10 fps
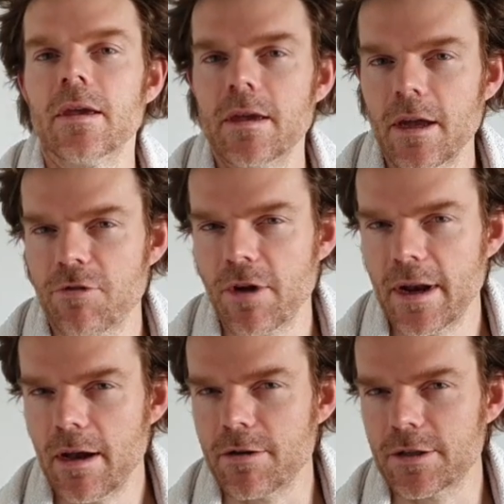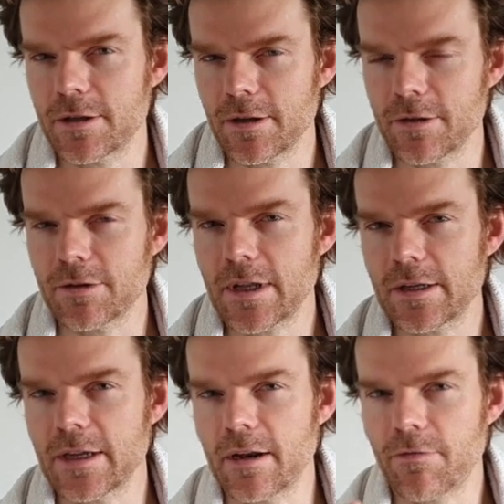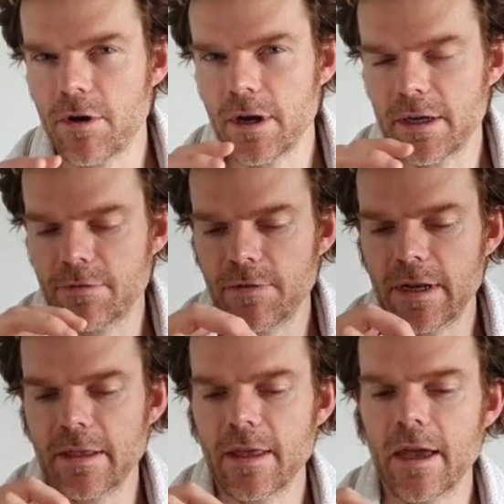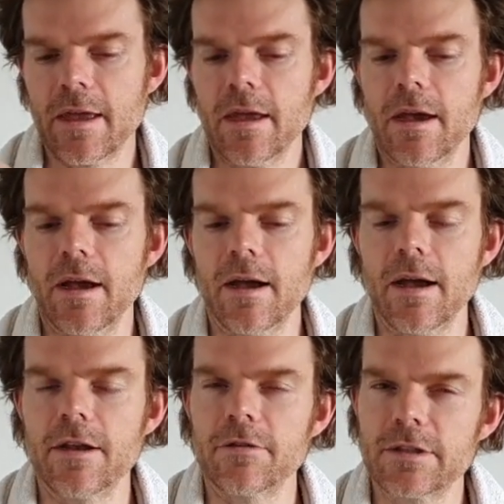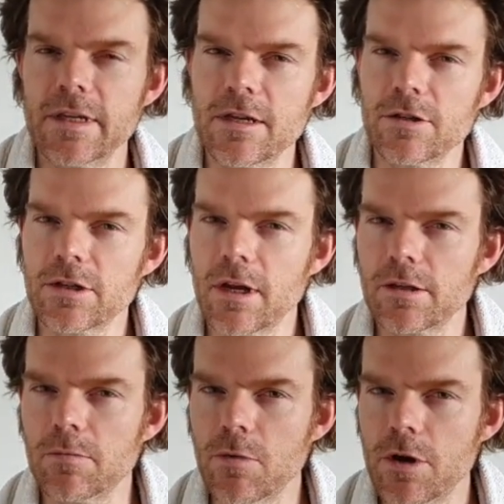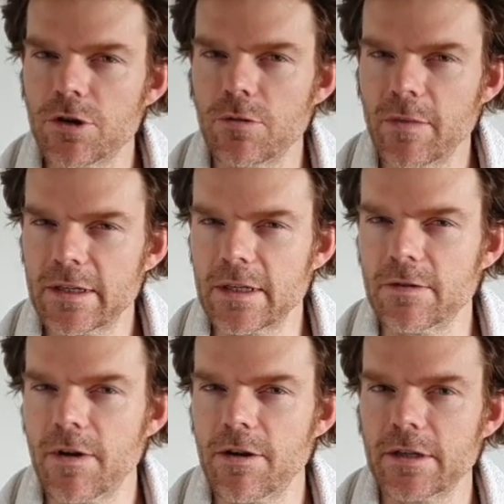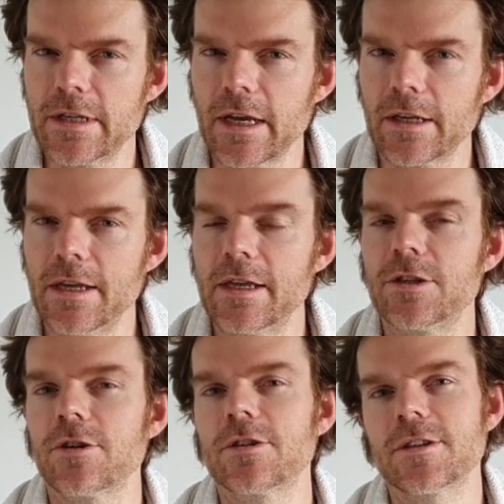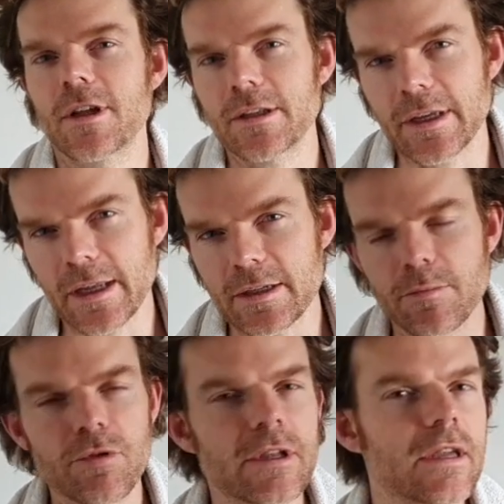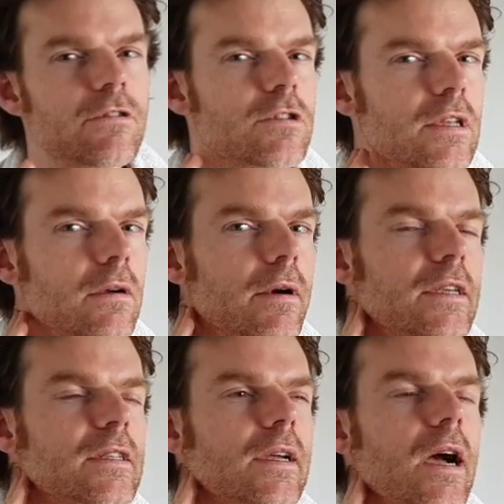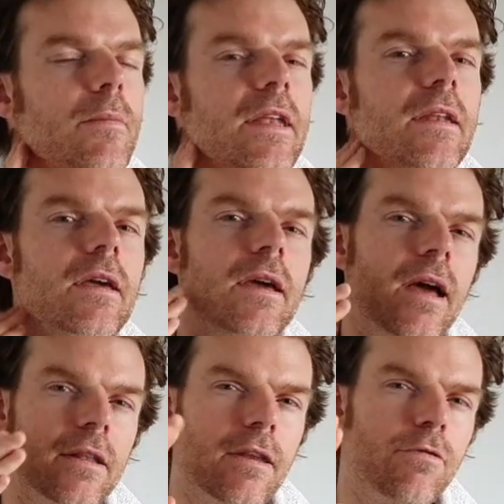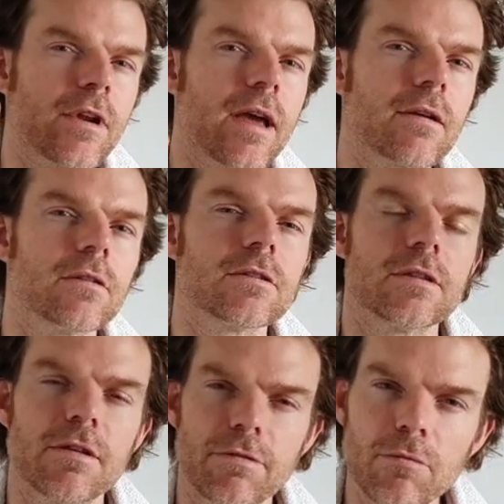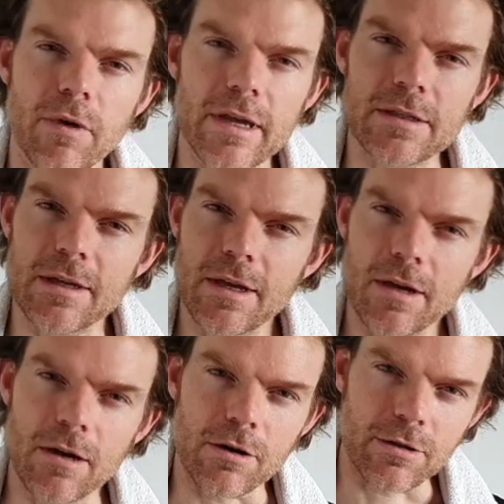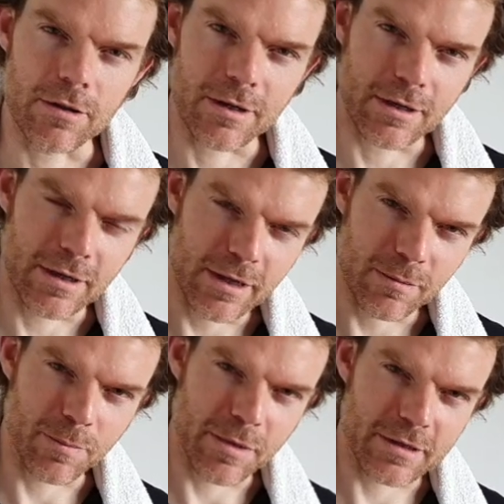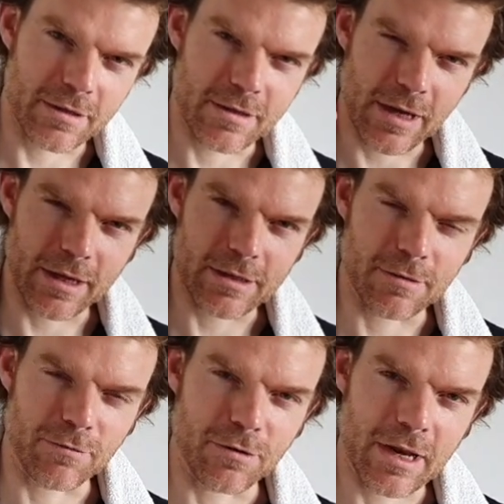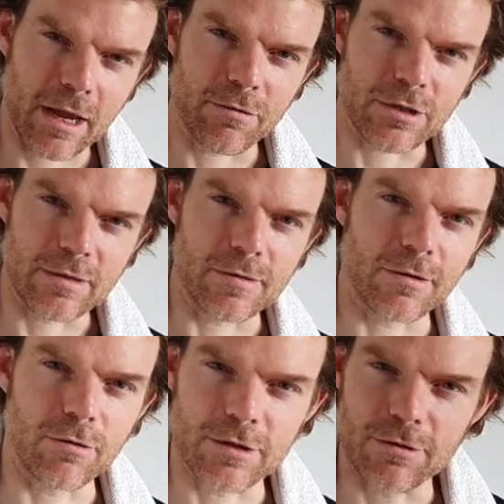Yeah, try it out. You'll start to get a very nice feeling there. And you'll see as you start to merge and mix these various techniques, you can start to get some pretty interesting ways to come in at different angles and different ways on the little bits and nuggets of your neck which seems to be causing you